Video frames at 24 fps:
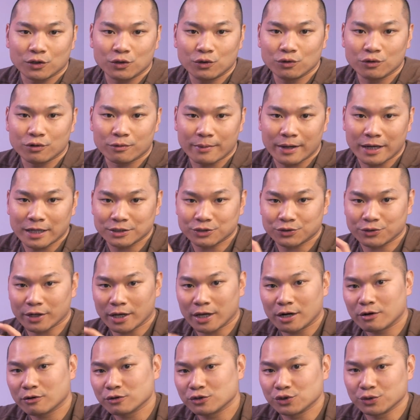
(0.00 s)
Cooler Master
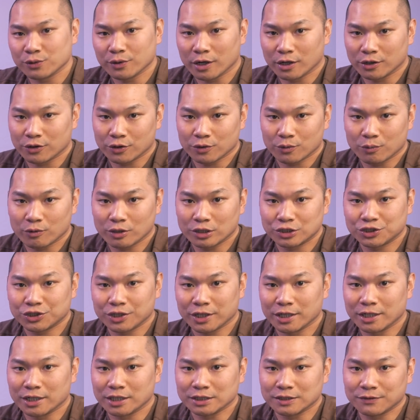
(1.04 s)
NR200, which
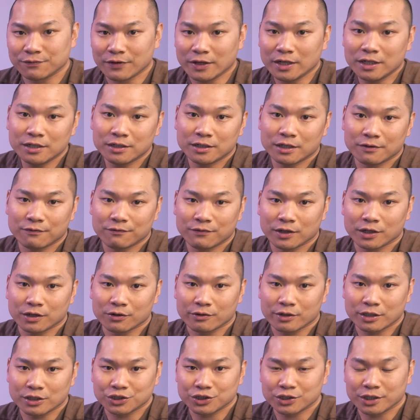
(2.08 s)
in its vented
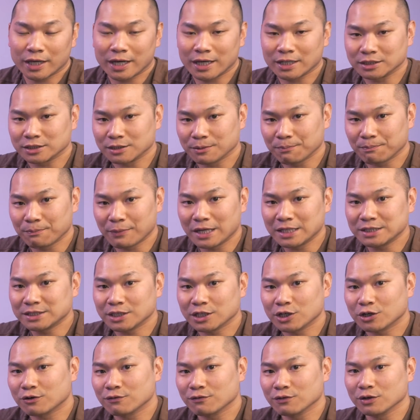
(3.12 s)
configuration has the best
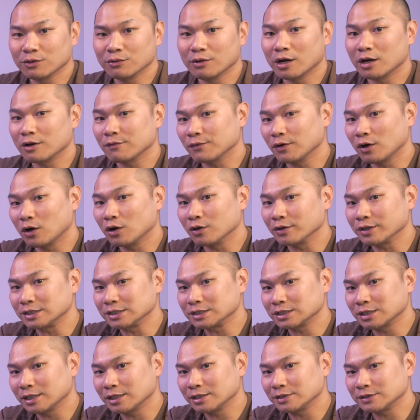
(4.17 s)
airflow out of all
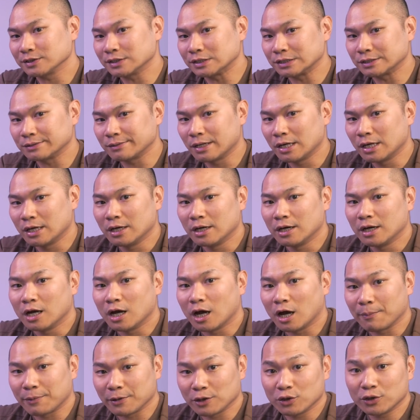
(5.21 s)
these cases.
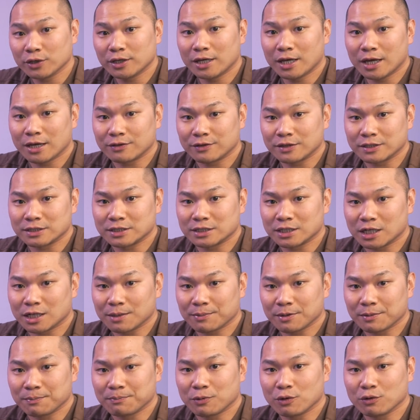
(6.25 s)
I'll be looking at this
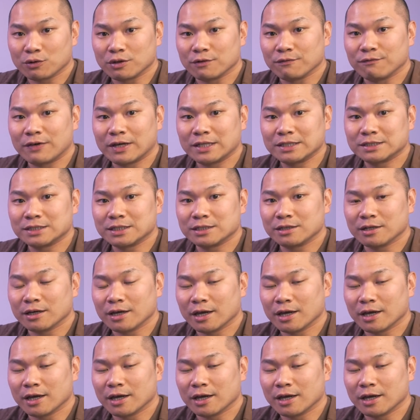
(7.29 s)
setup in both the vented